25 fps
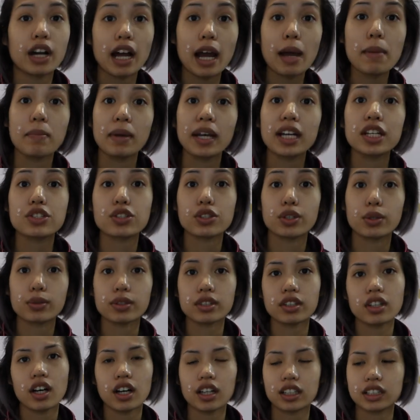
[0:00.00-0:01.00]
I made sure it was
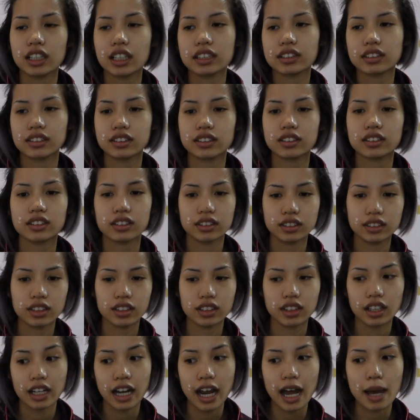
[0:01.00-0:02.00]
locked.
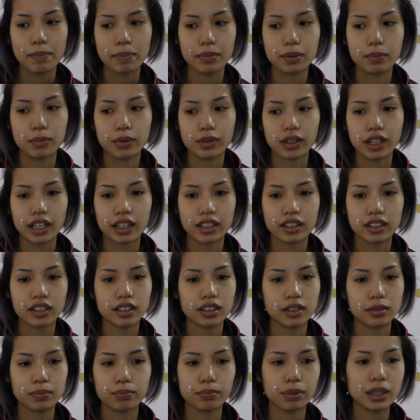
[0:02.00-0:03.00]
It happened like
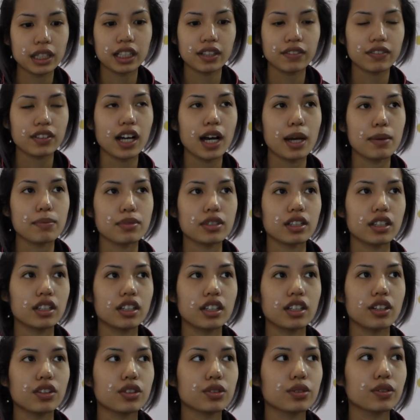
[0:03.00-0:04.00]
plenty of times in the
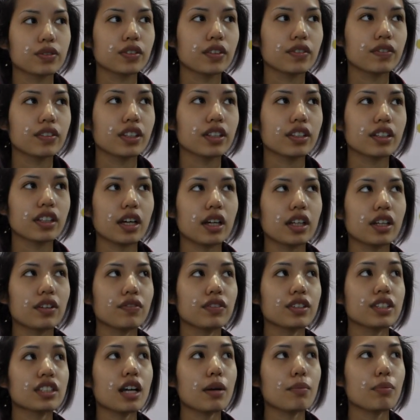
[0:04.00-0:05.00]
years we've lived here that if
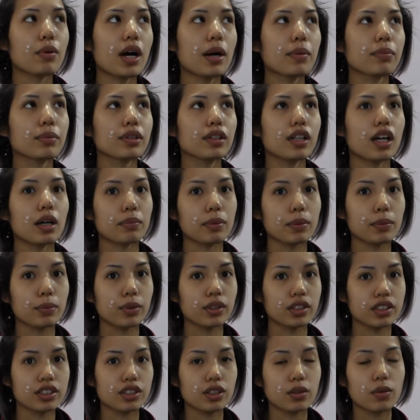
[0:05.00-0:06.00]
it's not properly locked, people
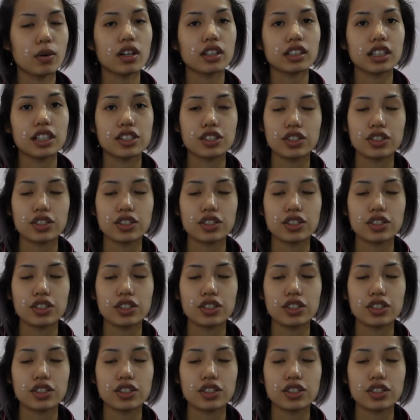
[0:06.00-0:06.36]
can still walk in.